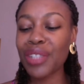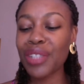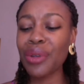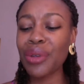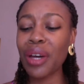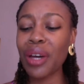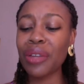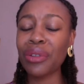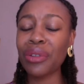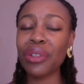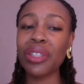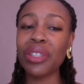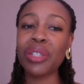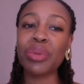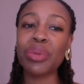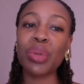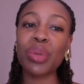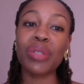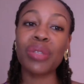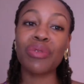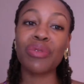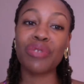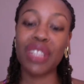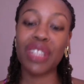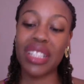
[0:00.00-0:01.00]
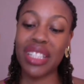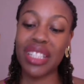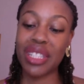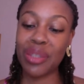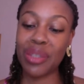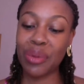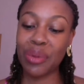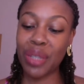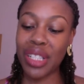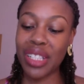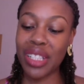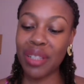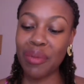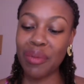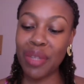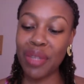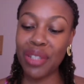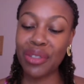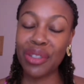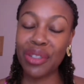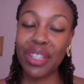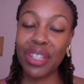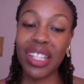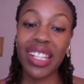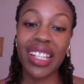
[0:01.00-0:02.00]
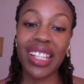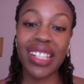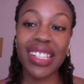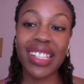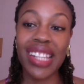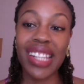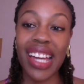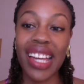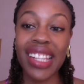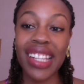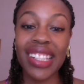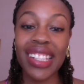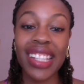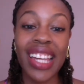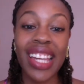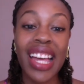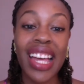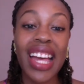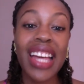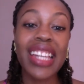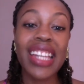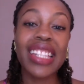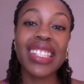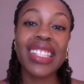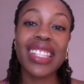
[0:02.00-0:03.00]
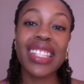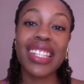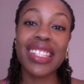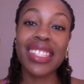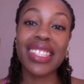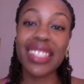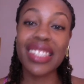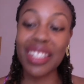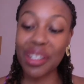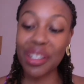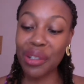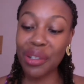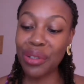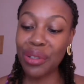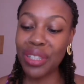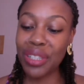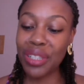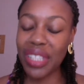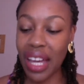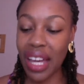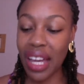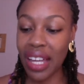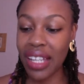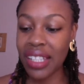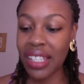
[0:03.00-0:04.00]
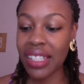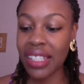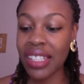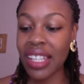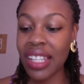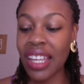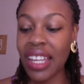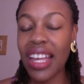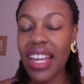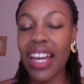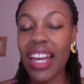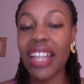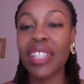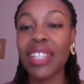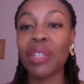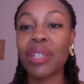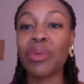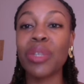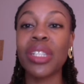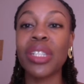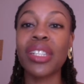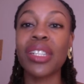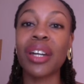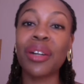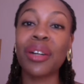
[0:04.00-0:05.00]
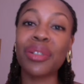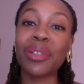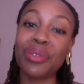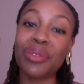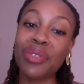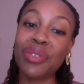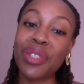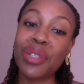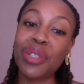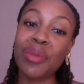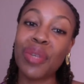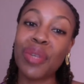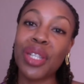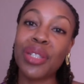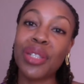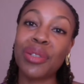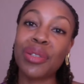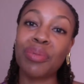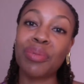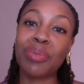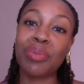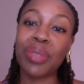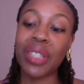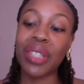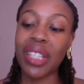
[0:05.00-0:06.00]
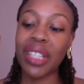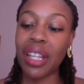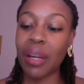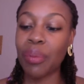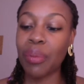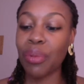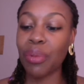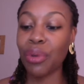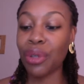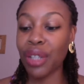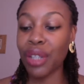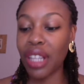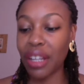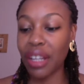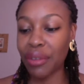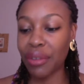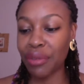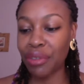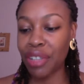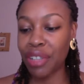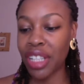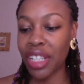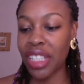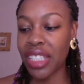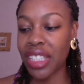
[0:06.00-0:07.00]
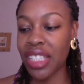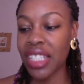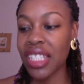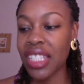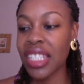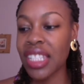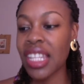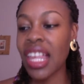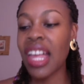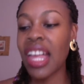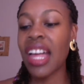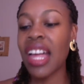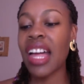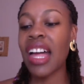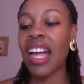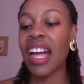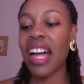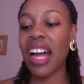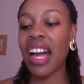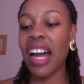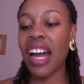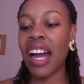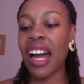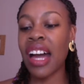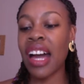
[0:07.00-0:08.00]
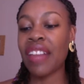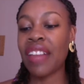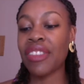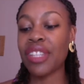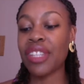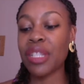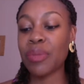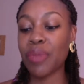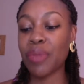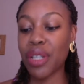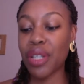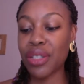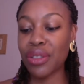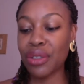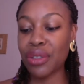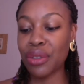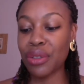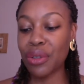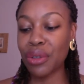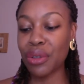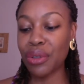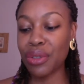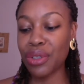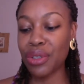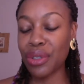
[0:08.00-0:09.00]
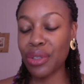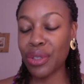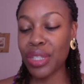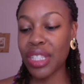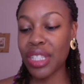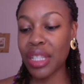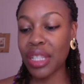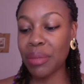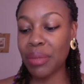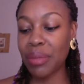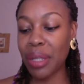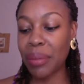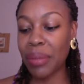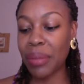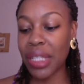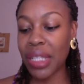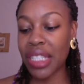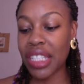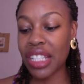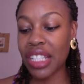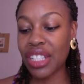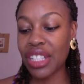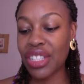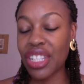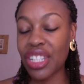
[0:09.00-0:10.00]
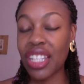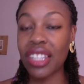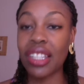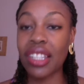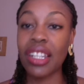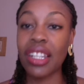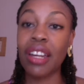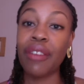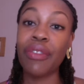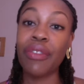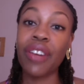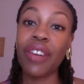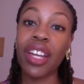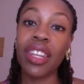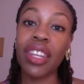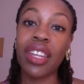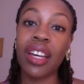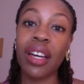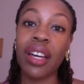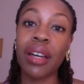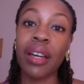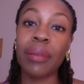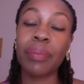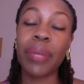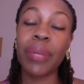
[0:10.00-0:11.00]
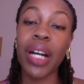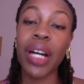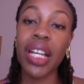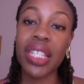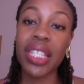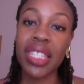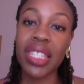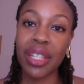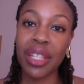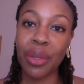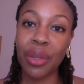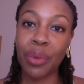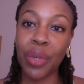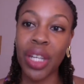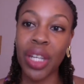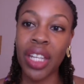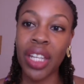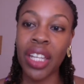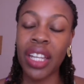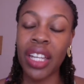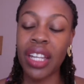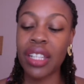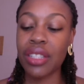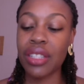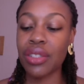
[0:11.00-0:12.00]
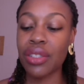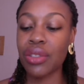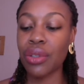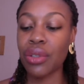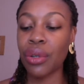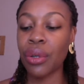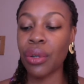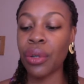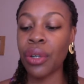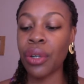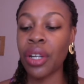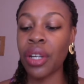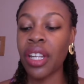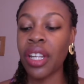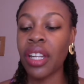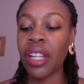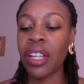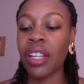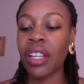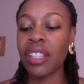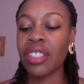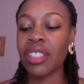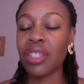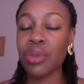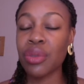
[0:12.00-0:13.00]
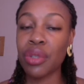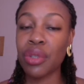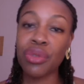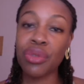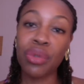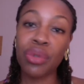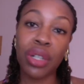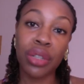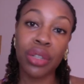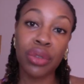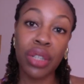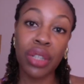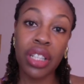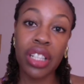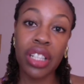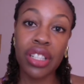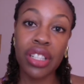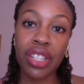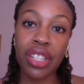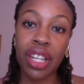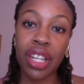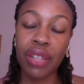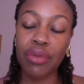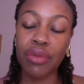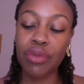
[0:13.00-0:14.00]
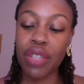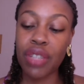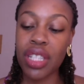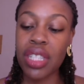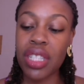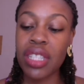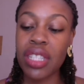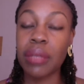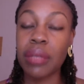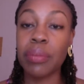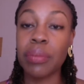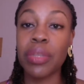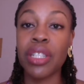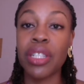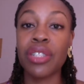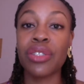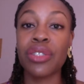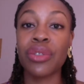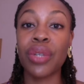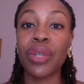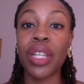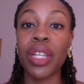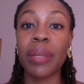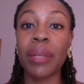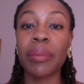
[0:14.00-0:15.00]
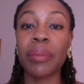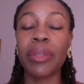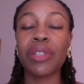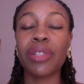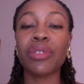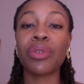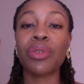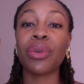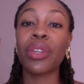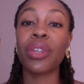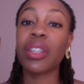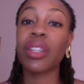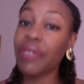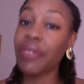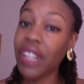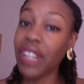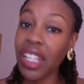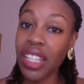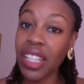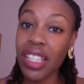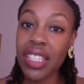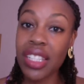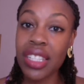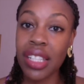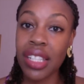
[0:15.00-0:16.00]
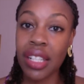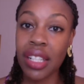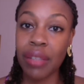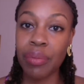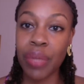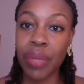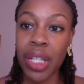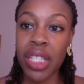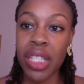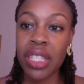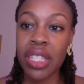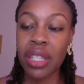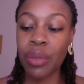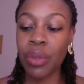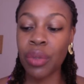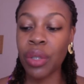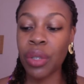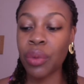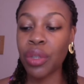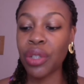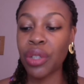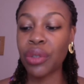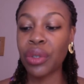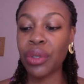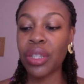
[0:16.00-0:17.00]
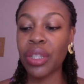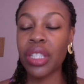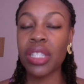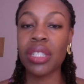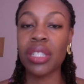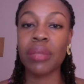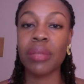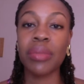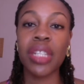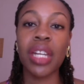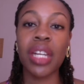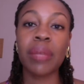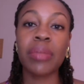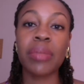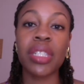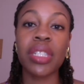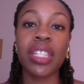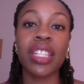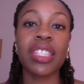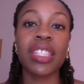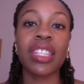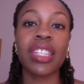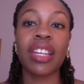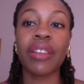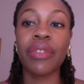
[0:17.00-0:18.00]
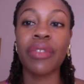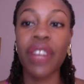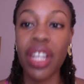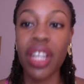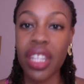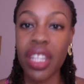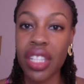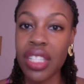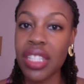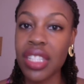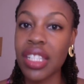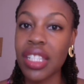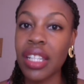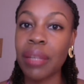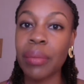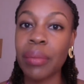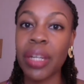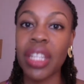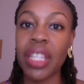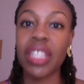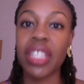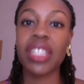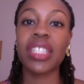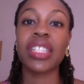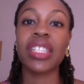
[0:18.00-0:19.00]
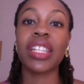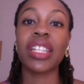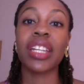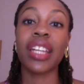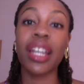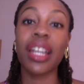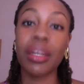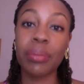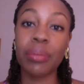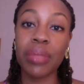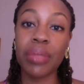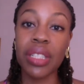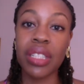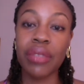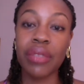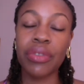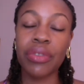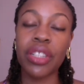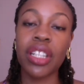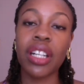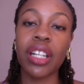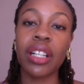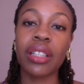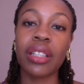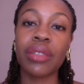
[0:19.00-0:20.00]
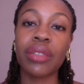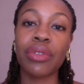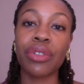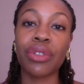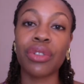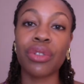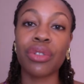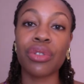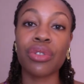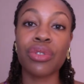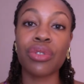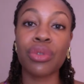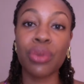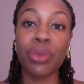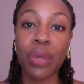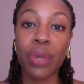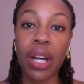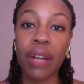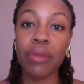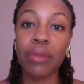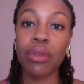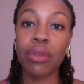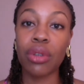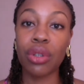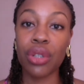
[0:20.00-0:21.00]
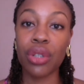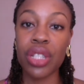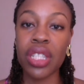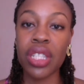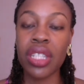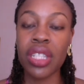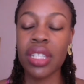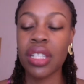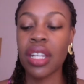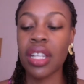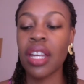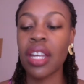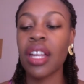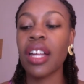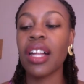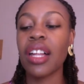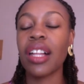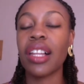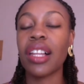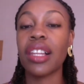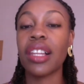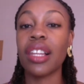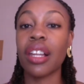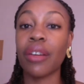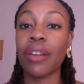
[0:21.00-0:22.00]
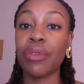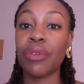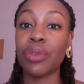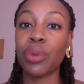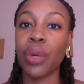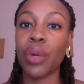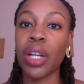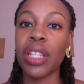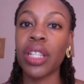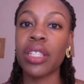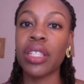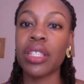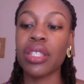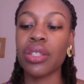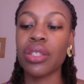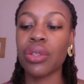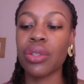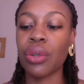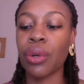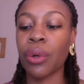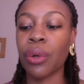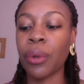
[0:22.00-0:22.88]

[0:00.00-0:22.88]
So I thought this was really sweet. She mentioned that her dad is a single dad and he went out of his way to pick up all her friends. This person also sent me a message saying that her father passed away. And so just want to acknowledge that. Rest in peace to him and to all the fathers that have passed away. We know that sometimes days like Father's Day, Mother's Day can be difficult for those who have lost loved ones.